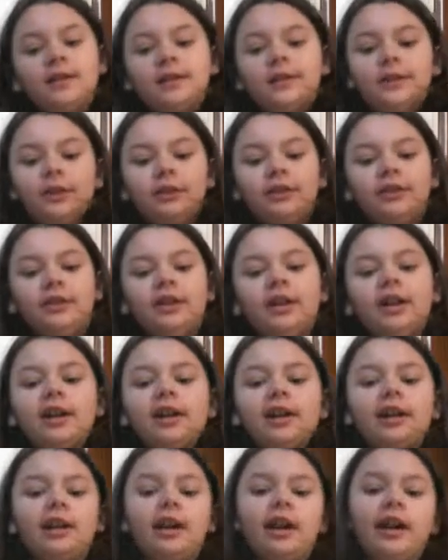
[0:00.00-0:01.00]
So
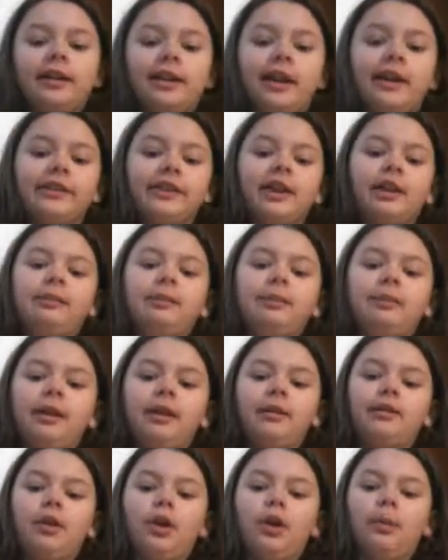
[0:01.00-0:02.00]
today, yes, I'm in
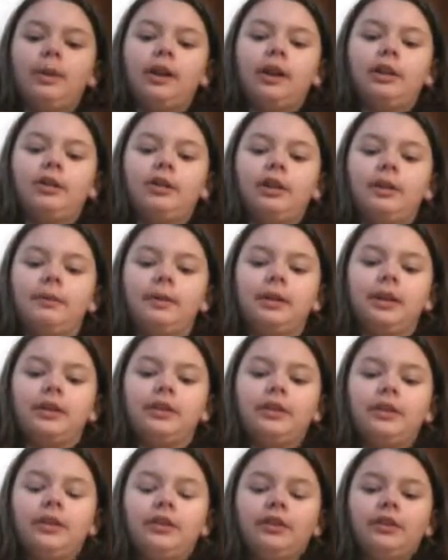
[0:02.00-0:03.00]
my robe and I don't have
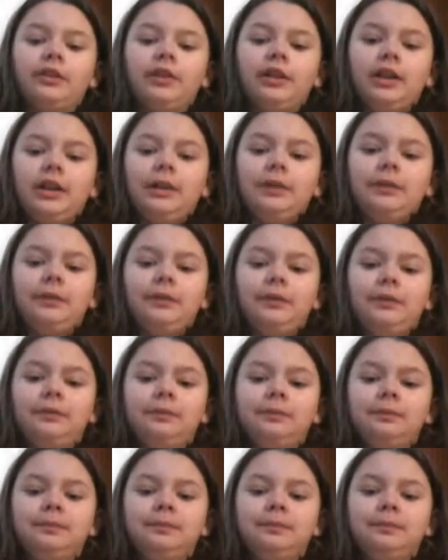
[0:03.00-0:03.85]
anything underneath.